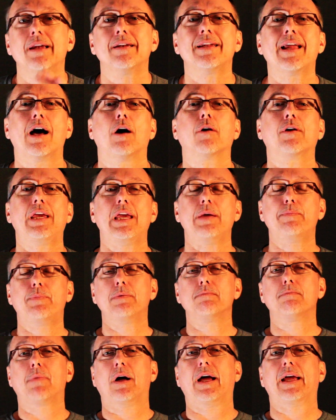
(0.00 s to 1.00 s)
Now keep in
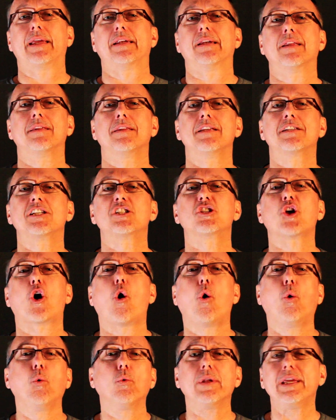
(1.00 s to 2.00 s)
mind, this is
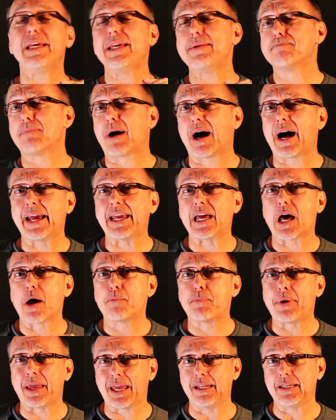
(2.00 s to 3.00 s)
only my
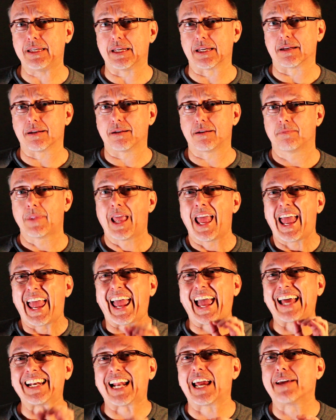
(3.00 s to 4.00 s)
opinion,
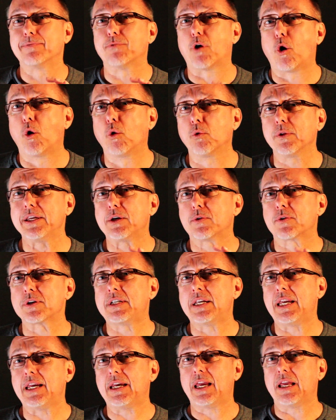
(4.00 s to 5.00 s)
and I am only
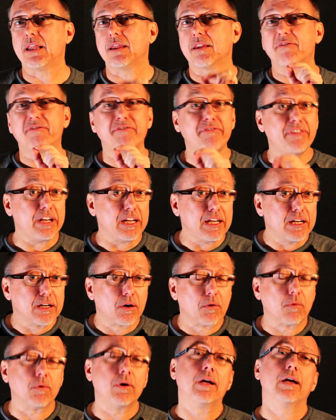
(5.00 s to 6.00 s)
critiquing the
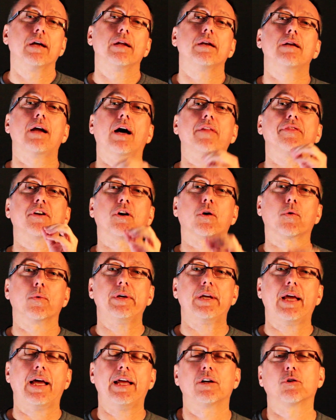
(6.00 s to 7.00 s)
video, not the
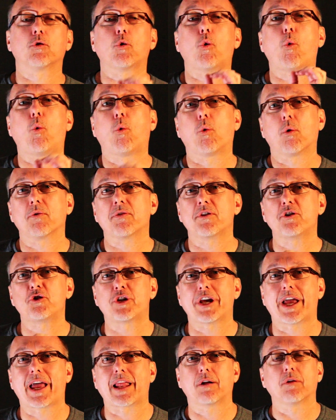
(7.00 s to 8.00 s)
creator or the
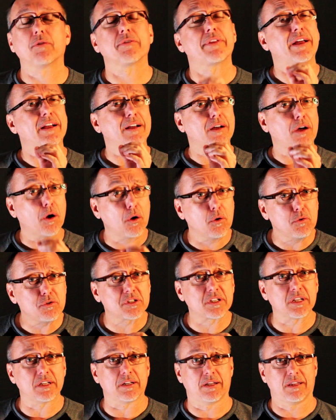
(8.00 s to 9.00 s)
channel that
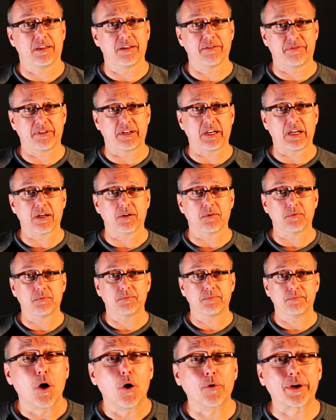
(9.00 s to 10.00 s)
hosted the video.
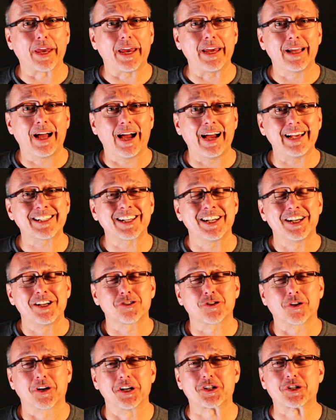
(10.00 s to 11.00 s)
Okay guys,
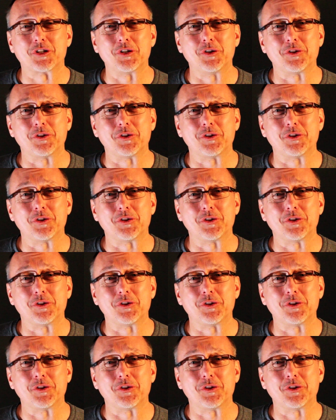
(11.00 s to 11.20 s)
so let's do